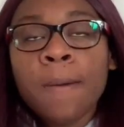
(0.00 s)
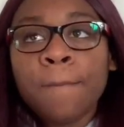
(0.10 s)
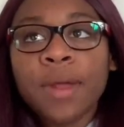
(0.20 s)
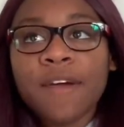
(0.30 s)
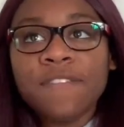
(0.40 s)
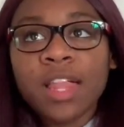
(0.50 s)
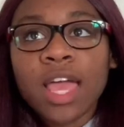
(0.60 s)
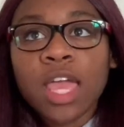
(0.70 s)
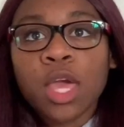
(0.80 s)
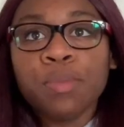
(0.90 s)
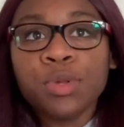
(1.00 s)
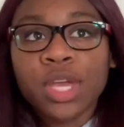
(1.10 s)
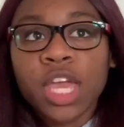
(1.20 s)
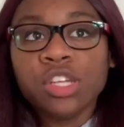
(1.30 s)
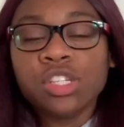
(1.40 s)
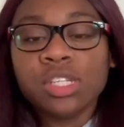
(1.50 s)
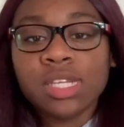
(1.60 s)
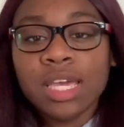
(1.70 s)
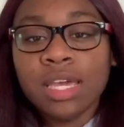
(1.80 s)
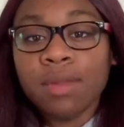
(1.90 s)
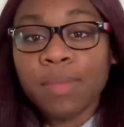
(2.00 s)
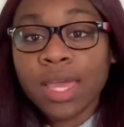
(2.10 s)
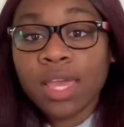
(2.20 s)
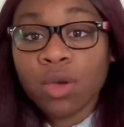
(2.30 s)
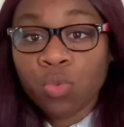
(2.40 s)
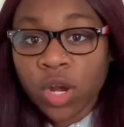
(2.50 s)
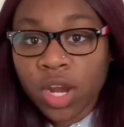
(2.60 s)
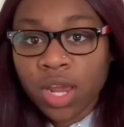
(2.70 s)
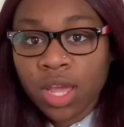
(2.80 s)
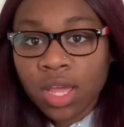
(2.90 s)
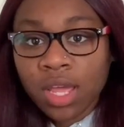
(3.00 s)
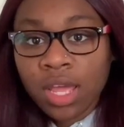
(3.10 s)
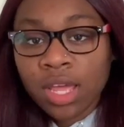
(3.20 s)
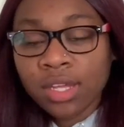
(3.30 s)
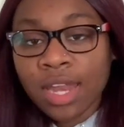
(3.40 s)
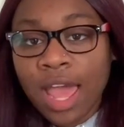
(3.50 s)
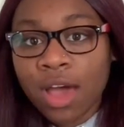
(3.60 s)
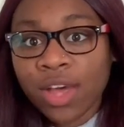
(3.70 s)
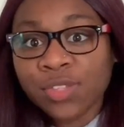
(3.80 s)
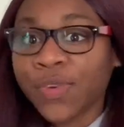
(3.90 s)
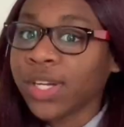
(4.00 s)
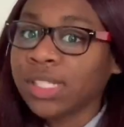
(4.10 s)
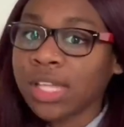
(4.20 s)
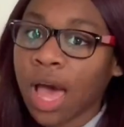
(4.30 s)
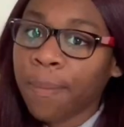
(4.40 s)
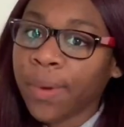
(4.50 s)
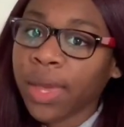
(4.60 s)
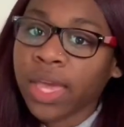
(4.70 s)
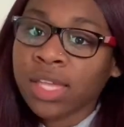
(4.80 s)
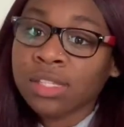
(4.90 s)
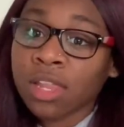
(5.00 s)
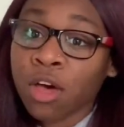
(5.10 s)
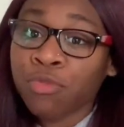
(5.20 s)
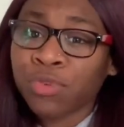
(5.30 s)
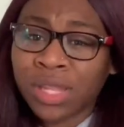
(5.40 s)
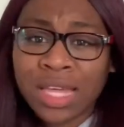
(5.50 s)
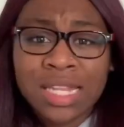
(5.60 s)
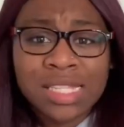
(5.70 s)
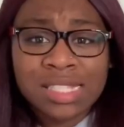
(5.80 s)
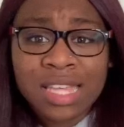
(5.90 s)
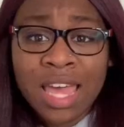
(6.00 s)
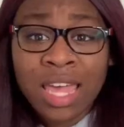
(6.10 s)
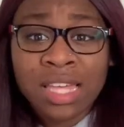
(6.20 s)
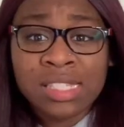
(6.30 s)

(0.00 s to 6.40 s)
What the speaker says: But I feel like communication is key to making it work. Now, as far as the topic is love related to sex,